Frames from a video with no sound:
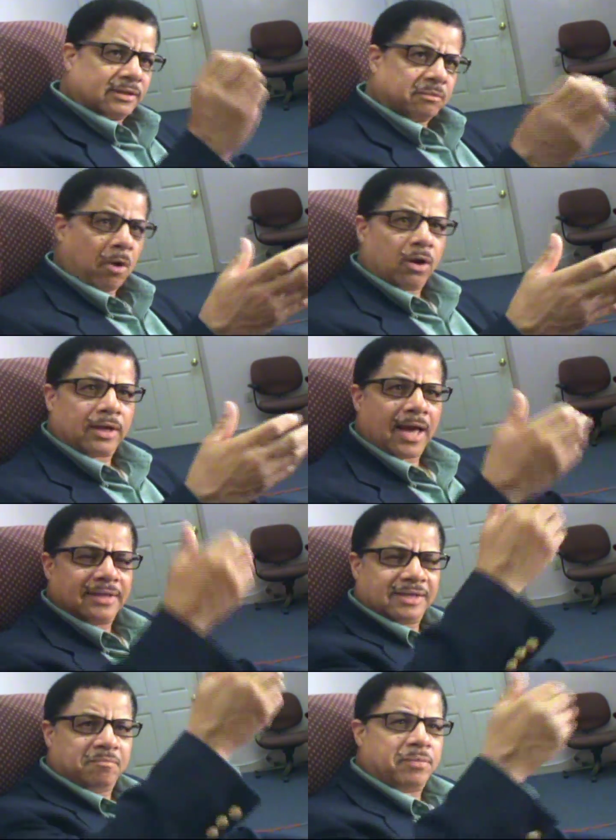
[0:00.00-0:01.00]
smaller
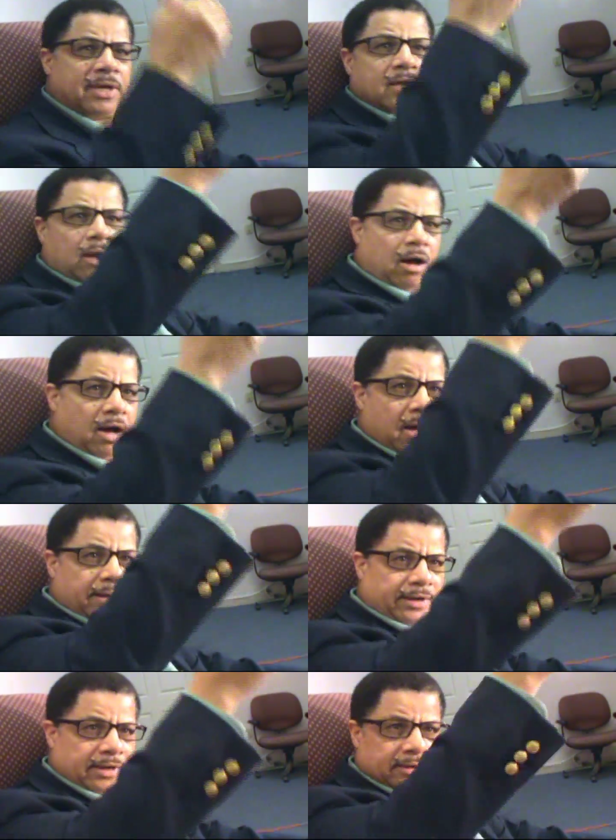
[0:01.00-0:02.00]
guys can bid
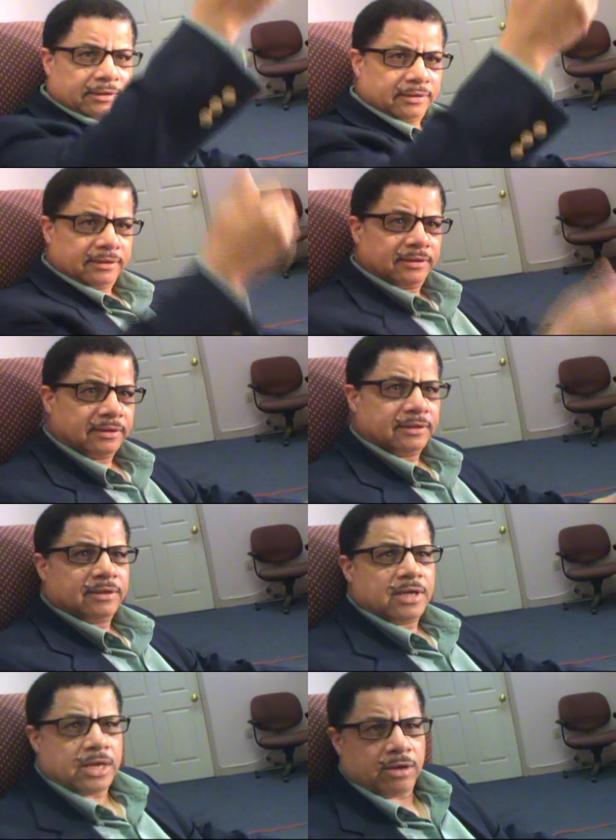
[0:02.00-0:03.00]
on
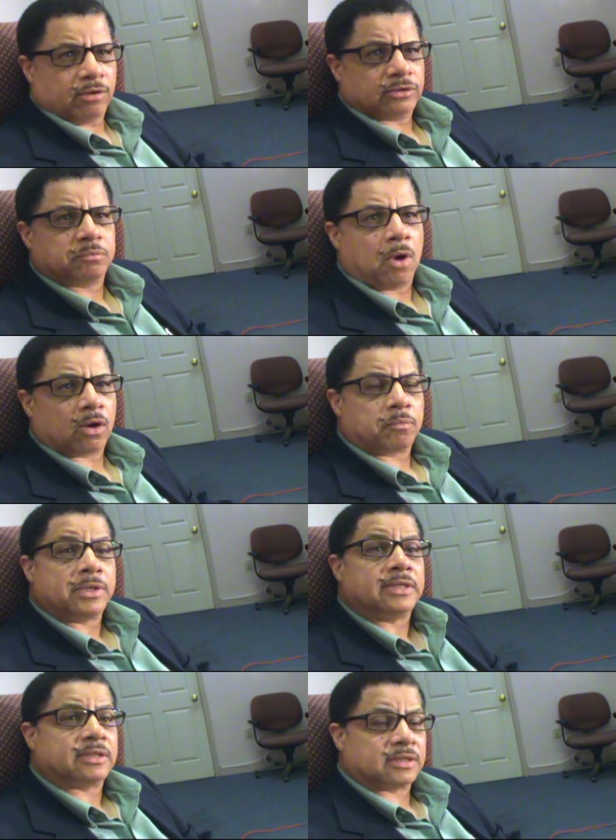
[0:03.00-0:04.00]
smaller
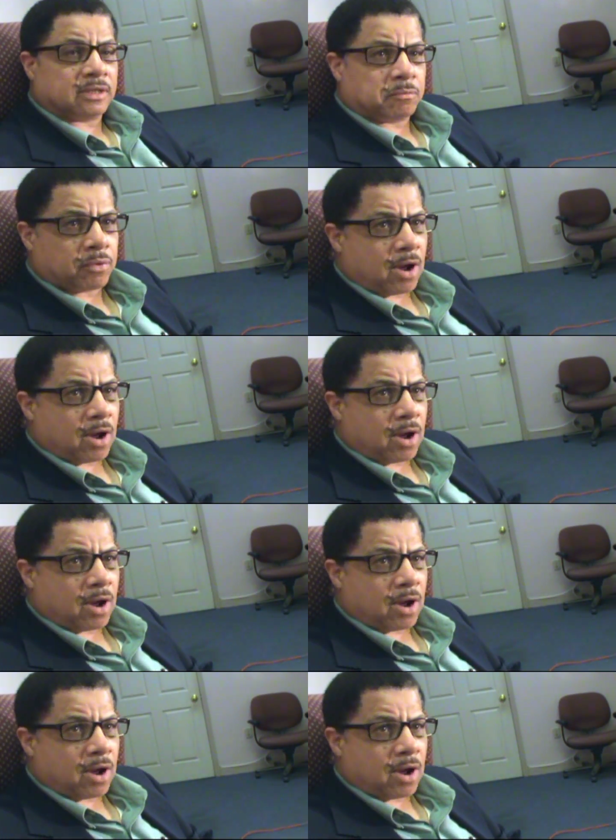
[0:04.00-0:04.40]
pieces of the